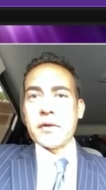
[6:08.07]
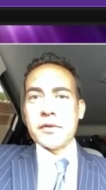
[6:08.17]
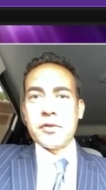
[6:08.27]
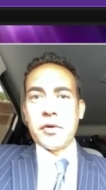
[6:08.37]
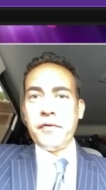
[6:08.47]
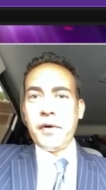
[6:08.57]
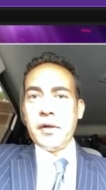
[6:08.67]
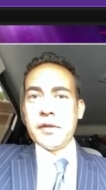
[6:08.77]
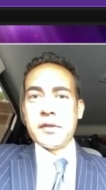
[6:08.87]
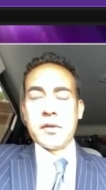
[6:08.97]
a
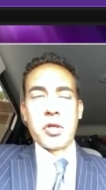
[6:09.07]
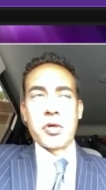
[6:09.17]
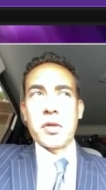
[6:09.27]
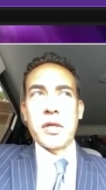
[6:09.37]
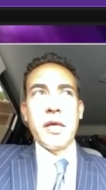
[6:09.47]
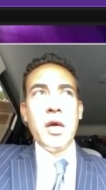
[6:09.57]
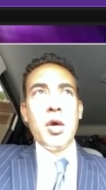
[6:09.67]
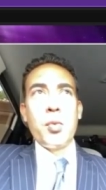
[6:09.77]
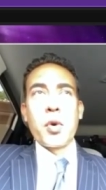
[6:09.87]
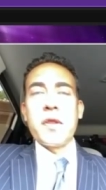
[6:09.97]
sofa. It's literally
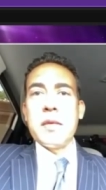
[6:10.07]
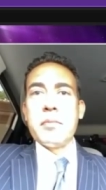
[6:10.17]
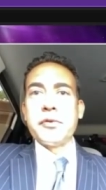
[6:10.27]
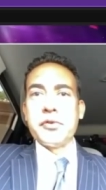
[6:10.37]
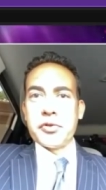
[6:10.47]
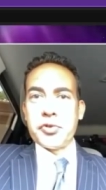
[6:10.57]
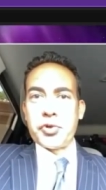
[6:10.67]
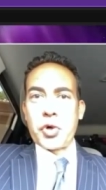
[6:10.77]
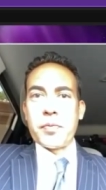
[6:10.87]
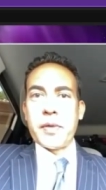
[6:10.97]
one of the most
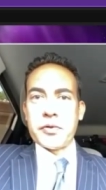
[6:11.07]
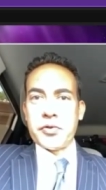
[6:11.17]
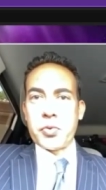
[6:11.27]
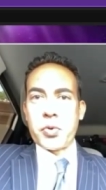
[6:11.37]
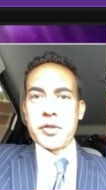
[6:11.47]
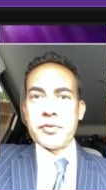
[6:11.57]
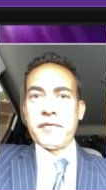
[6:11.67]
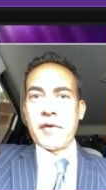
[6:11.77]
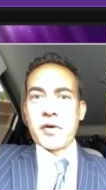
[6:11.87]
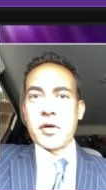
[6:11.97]
disturbing stories
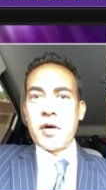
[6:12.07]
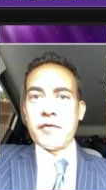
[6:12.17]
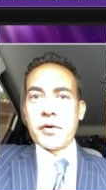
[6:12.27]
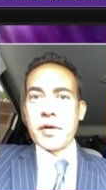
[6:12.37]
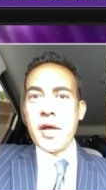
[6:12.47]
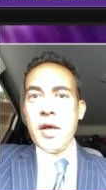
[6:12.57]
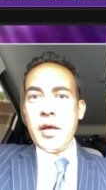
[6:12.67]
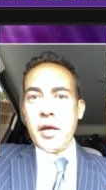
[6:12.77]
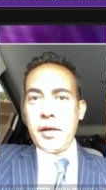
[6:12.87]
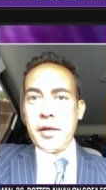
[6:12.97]
we've ever covered
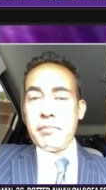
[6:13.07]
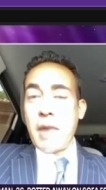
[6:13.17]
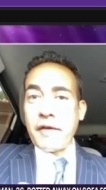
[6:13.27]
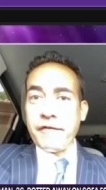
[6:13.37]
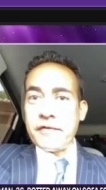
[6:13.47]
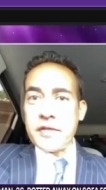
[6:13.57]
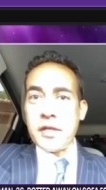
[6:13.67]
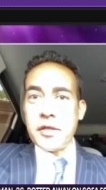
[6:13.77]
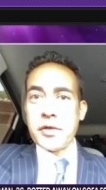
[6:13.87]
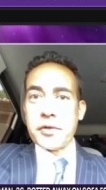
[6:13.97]
in my
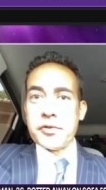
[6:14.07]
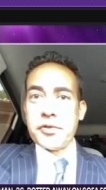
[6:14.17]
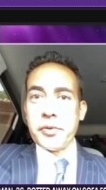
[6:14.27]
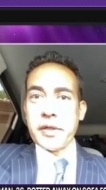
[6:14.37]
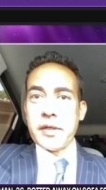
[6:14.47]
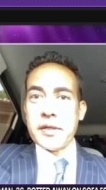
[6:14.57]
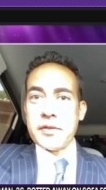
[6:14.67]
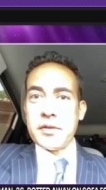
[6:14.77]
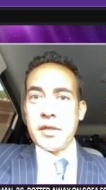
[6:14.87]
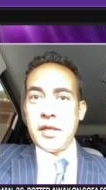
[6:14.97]
15 years doing
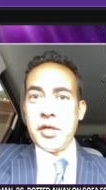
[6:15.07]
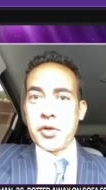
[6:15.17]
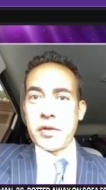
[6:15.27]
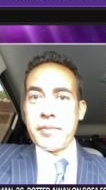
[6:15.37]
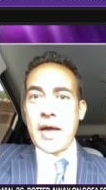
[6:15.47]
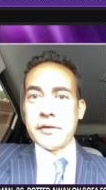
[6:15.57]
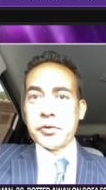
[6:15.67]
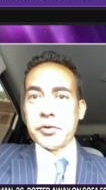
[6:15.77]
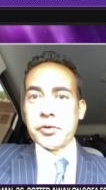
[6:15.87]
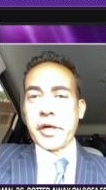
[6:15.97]
this here in the Baton
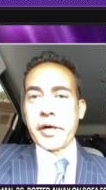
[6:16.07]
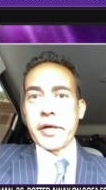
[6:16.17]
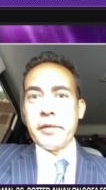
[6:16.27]
Rouge area.